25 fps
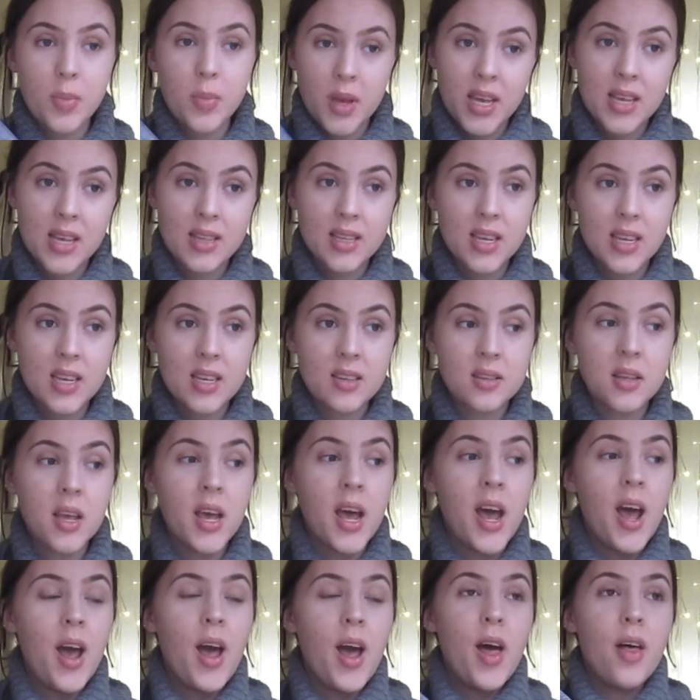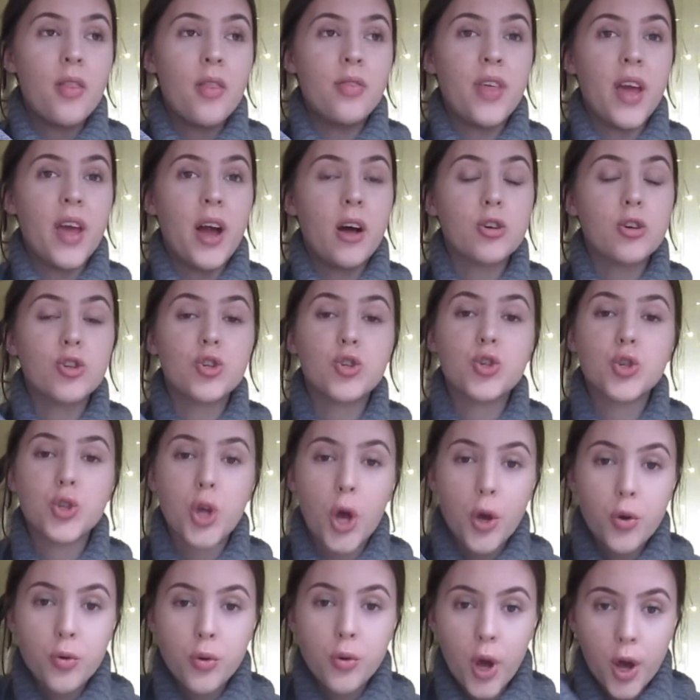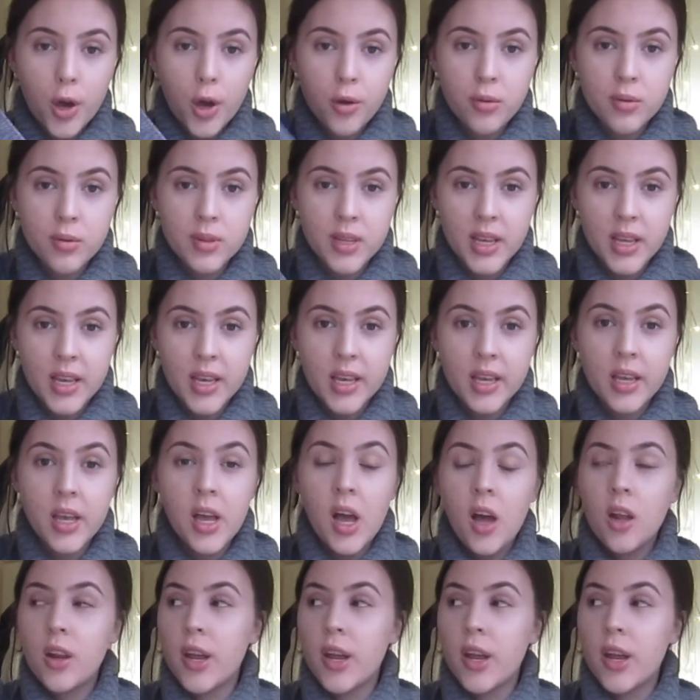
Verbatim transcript: pieces. They are so cozy.